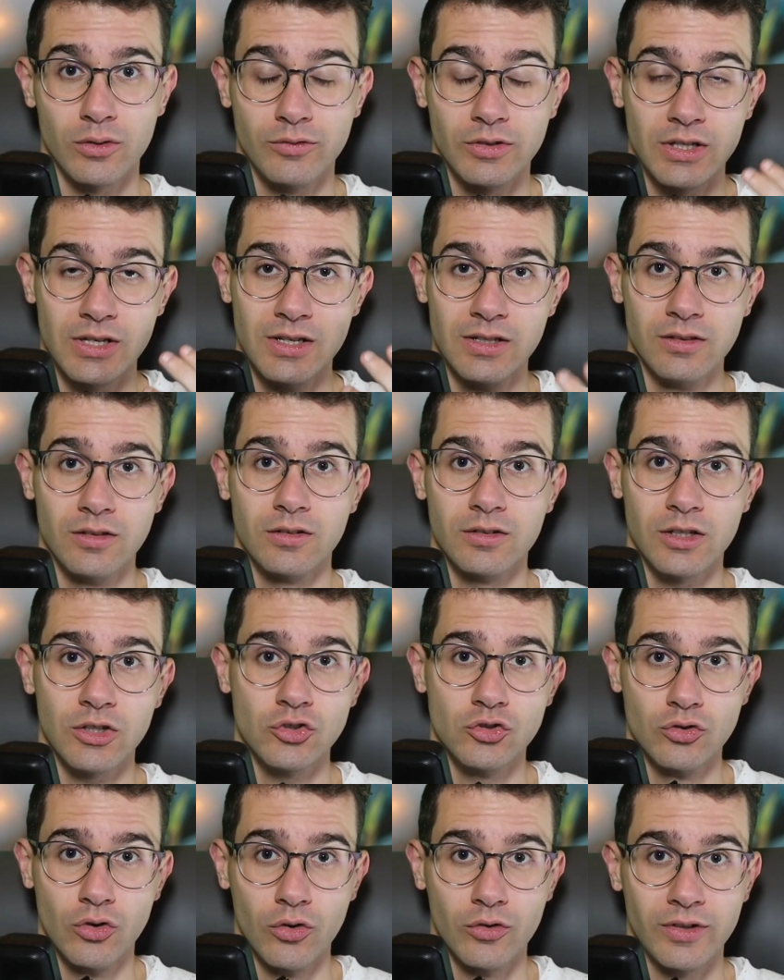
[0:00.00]
of the
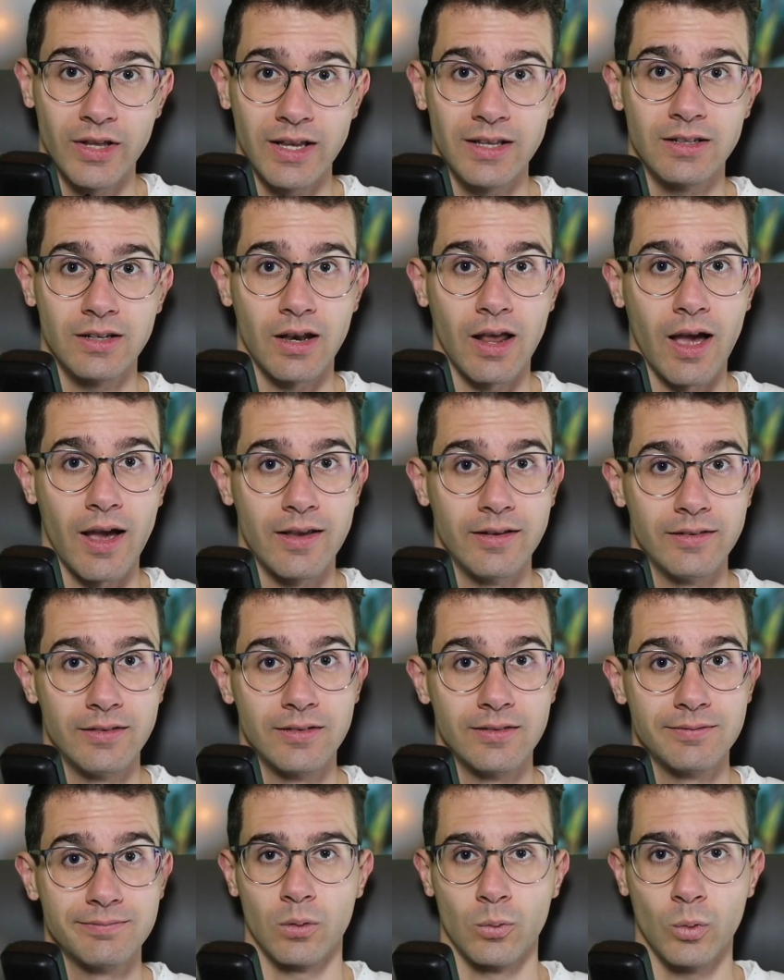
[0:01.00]
international date line.
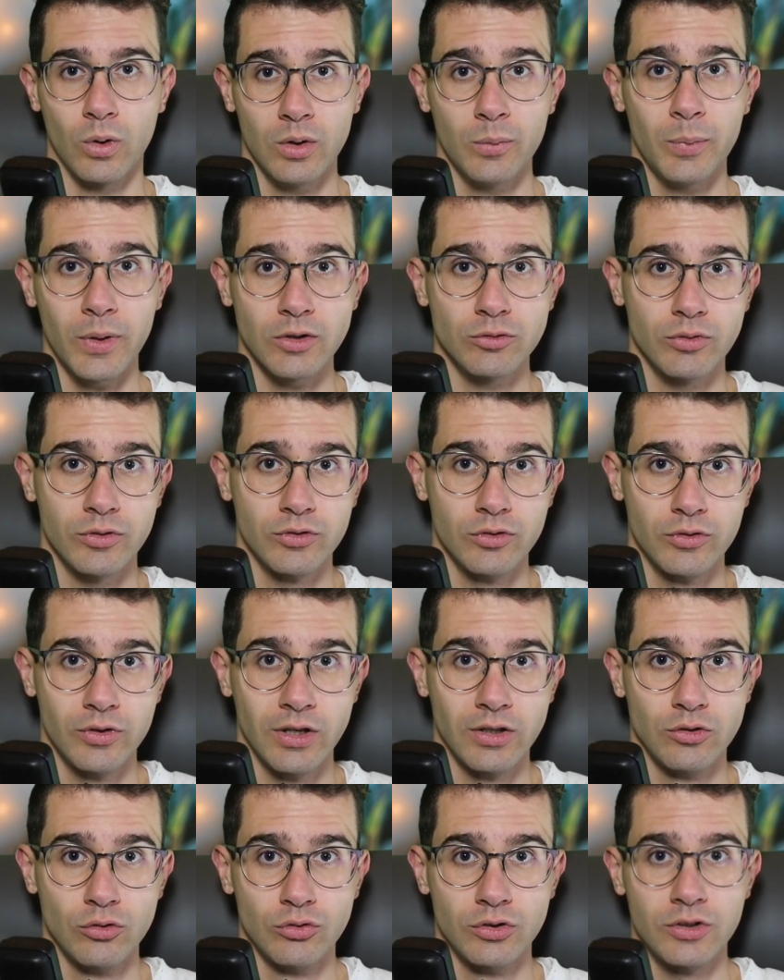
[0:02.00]
One part was using
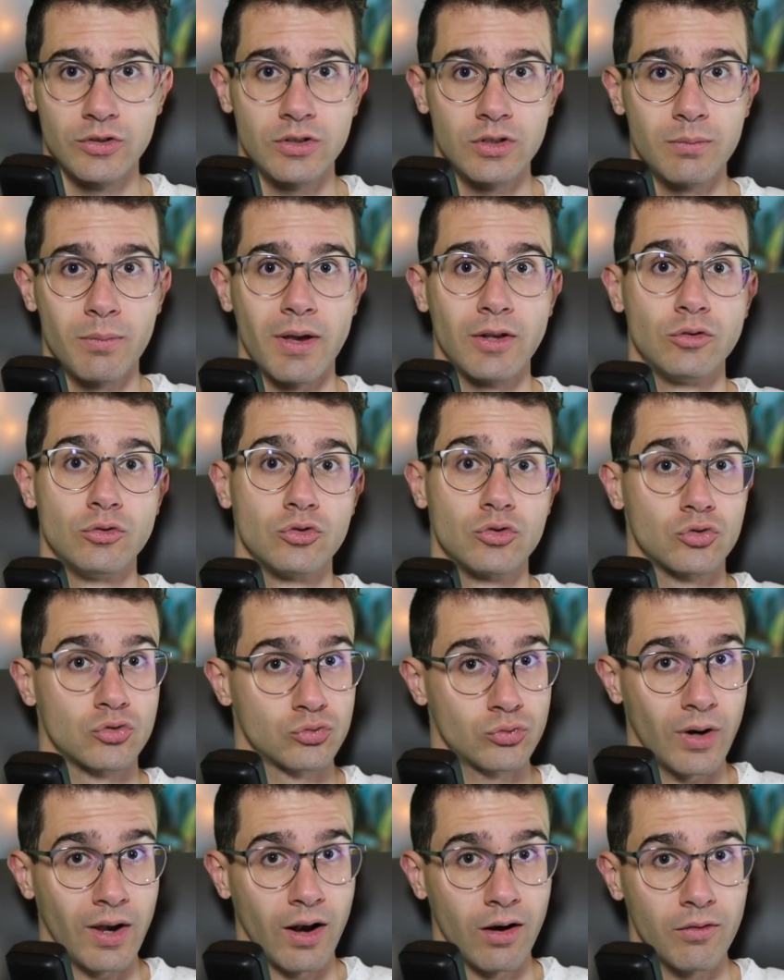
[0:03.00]
UTC minus
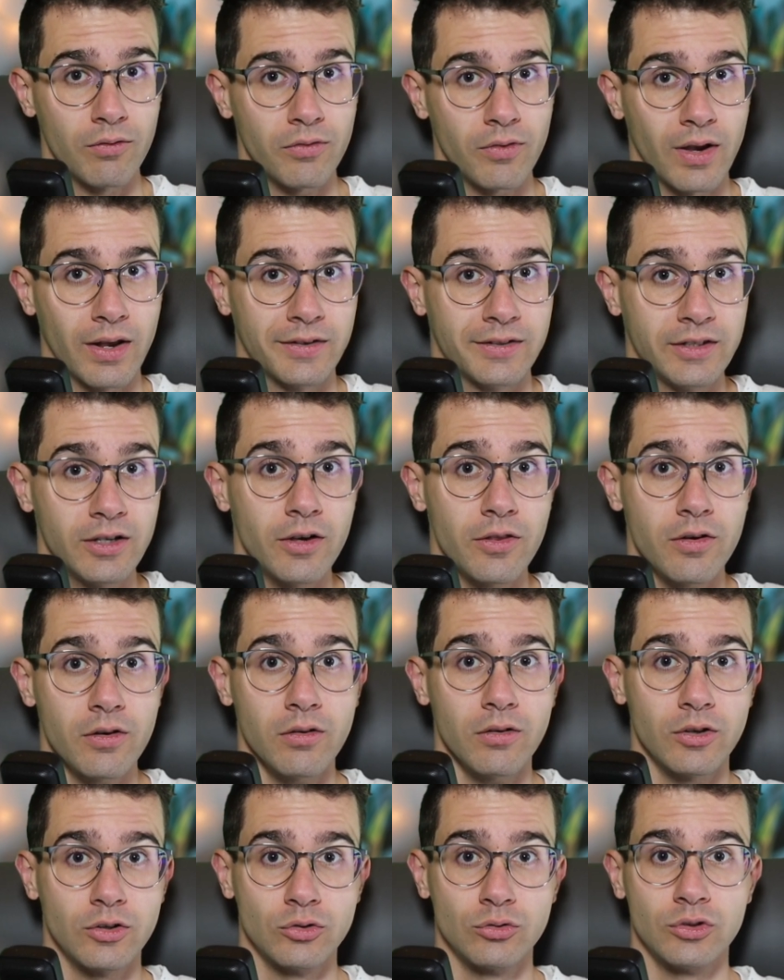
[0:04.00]
12 and the other
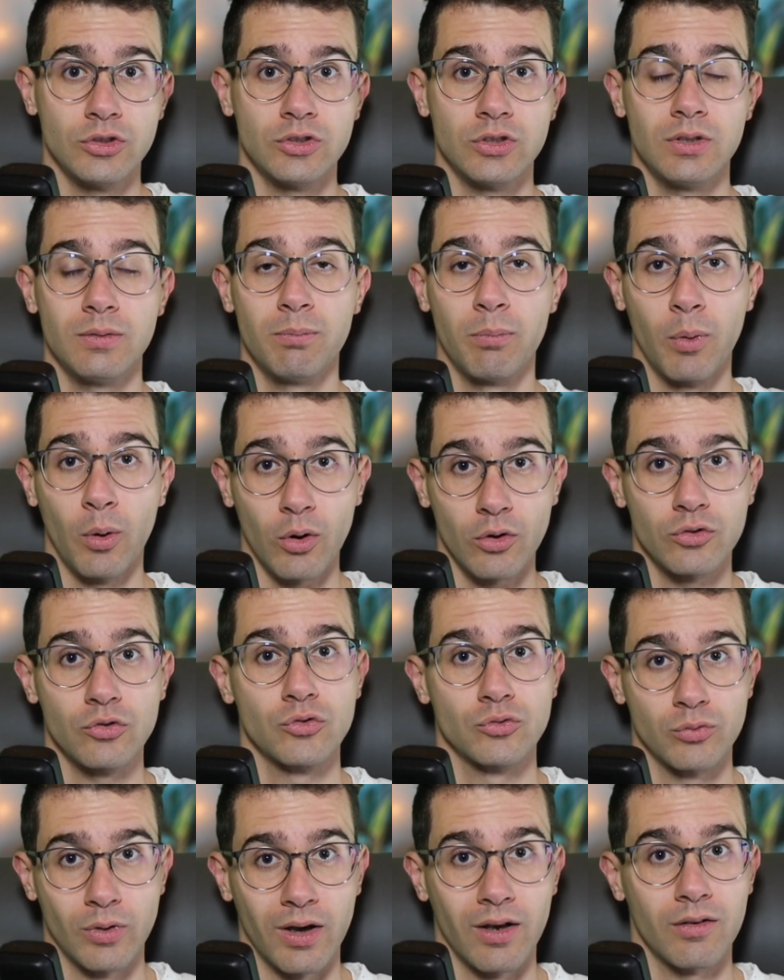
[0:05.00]
UTC plus
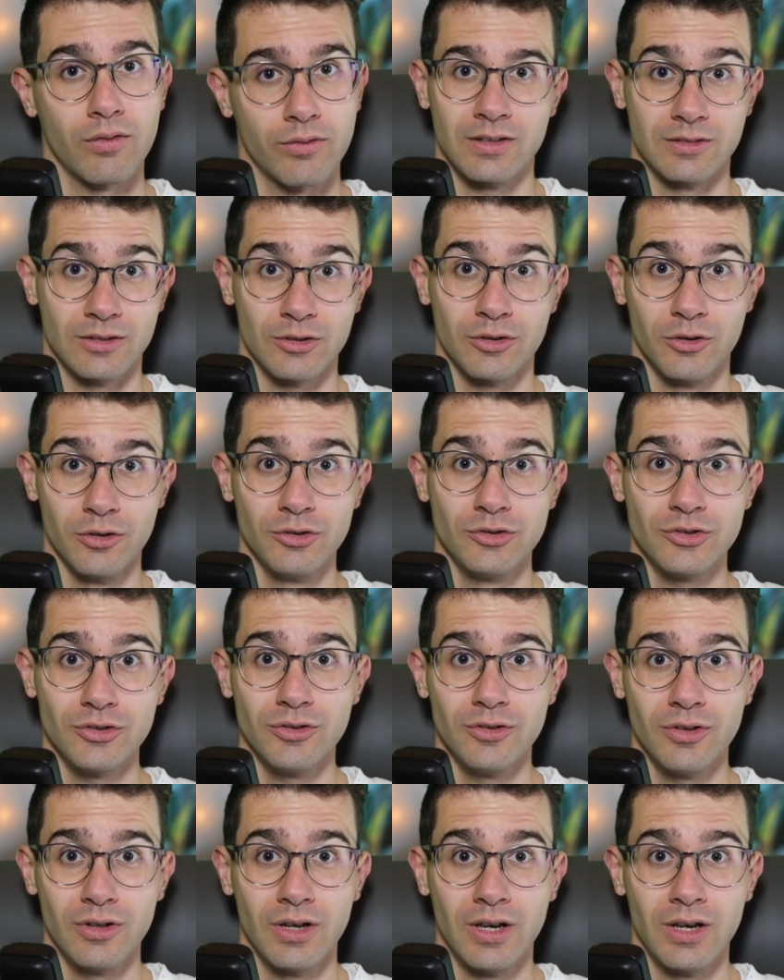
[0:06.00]
12. The solution?